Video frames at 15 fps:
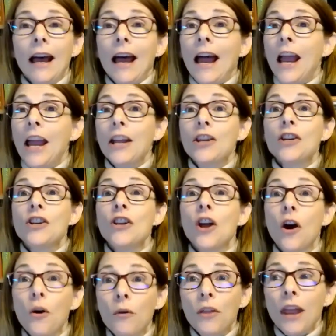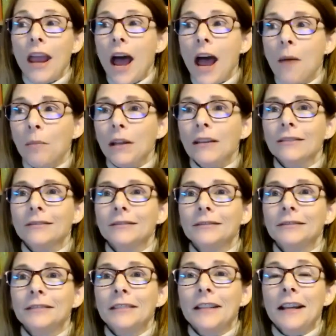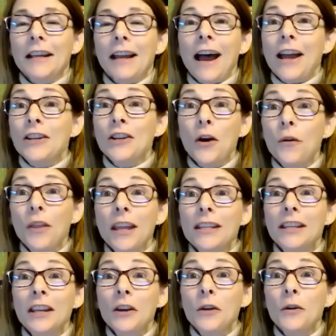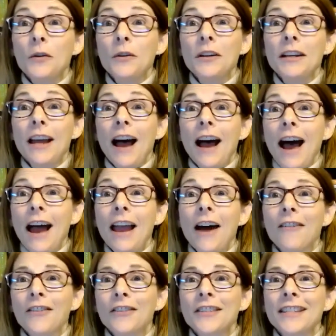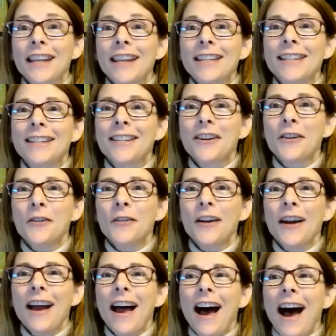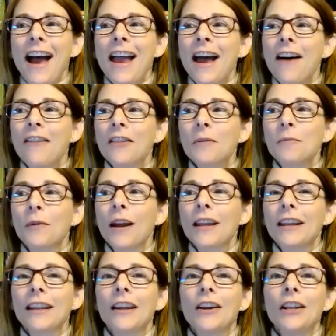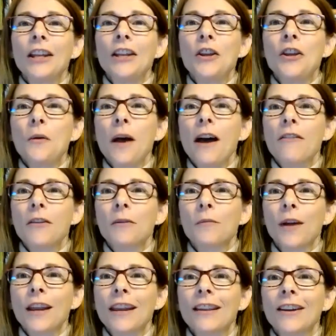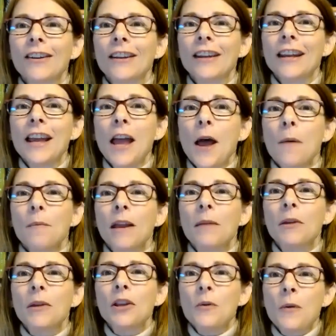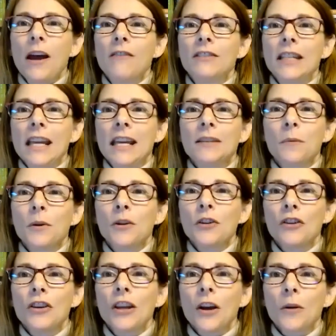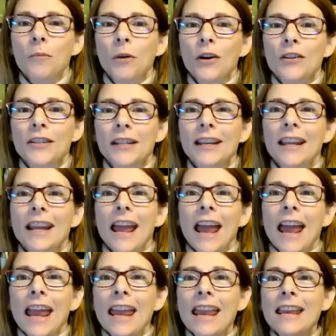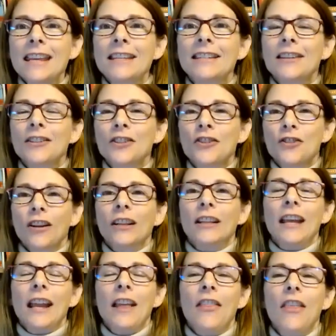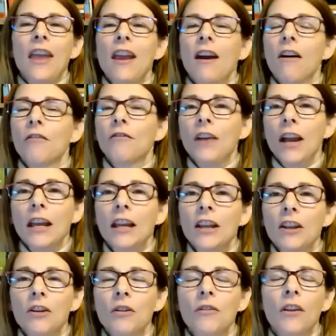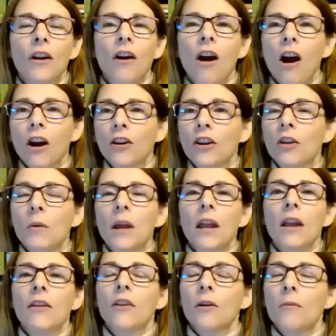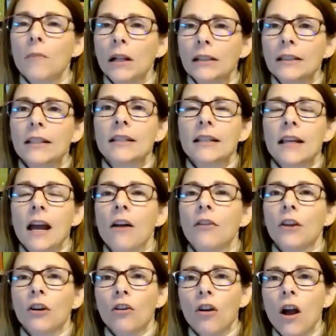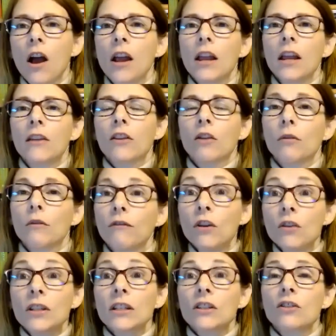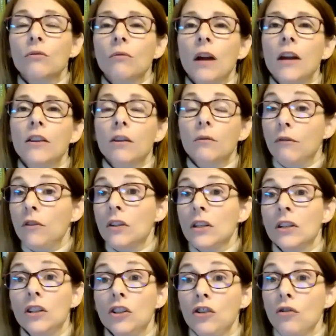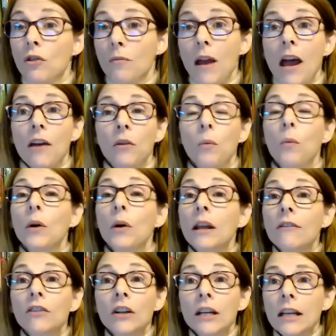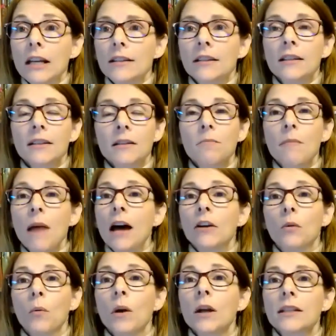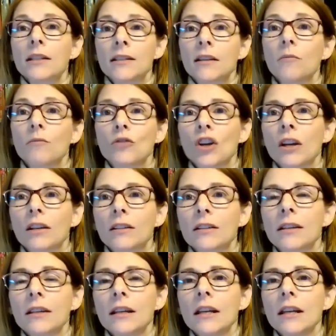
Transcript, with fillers: I know they happen. I know they do. I have those days too. I have them regularly, you have them regularly. Maybe you have days when your young person is struggling. They are fighting you, they're arguing, they're melting down, they're crying, they're refusing to write, they're refusing to do their math. Whatever it is, it doesn't matter what subject.